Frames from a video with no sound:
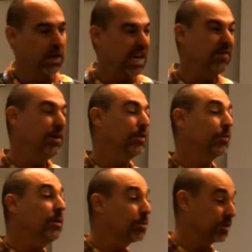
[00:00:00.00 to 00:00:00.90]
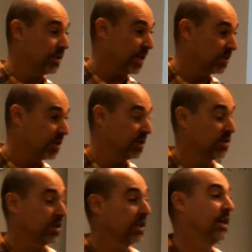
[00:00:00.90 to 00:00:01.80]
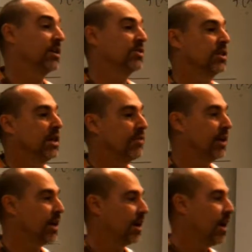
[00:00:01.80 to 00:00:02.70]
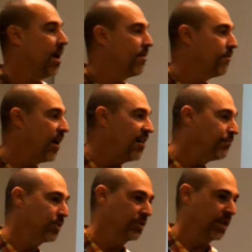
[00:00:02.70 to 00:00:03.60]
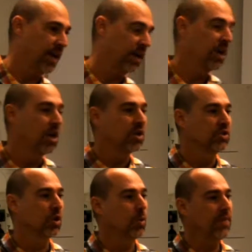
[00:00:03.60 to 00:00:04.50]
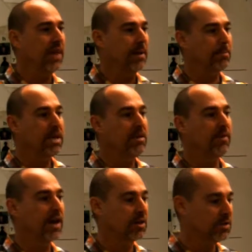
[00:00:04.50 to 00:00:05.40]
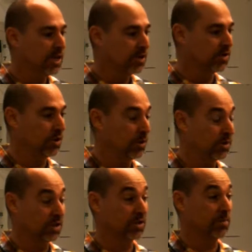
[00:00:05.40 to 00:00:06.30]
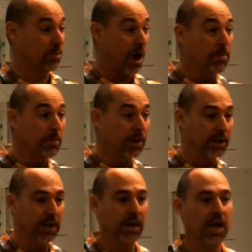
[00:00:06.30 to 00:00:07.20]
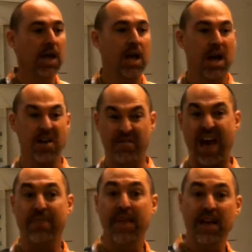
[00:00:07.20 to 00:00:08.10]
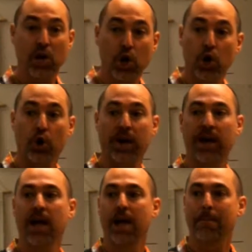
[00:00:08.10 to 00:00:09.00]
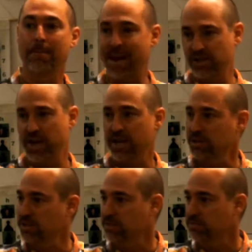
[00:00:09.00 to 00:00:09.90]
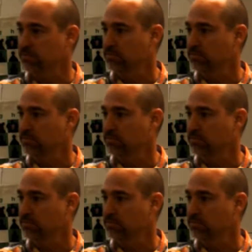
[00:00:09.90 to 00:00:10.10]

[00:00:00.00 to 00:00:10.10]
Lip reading: Even 3% statistically significant. 5%. So what that p-value tells you is it's the probability of that thing occurring by chance.